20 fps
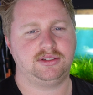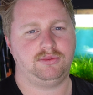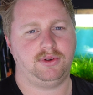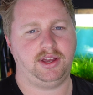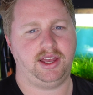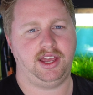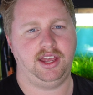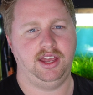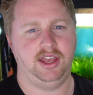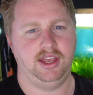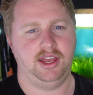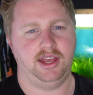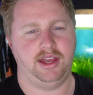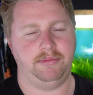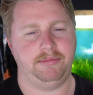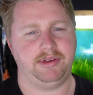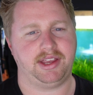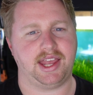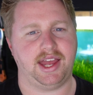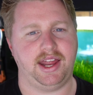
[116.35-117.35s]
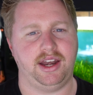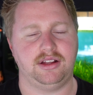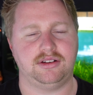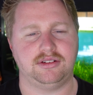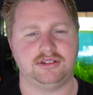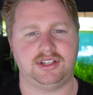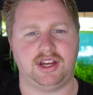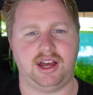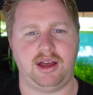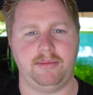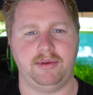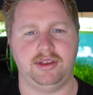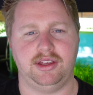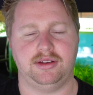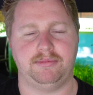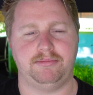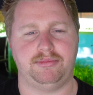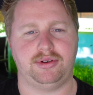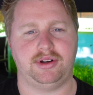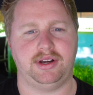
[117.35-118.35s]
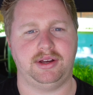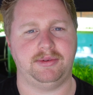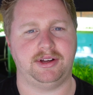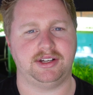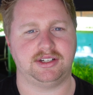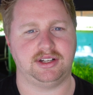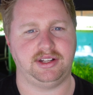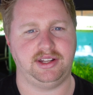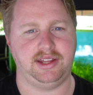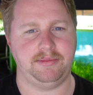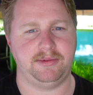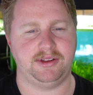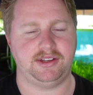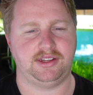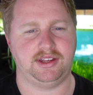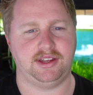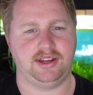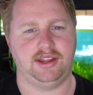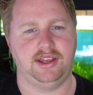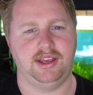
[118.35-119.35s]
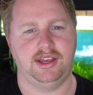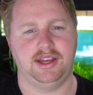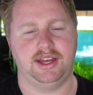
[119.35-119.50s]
where a mechanical timer you're pretty much limited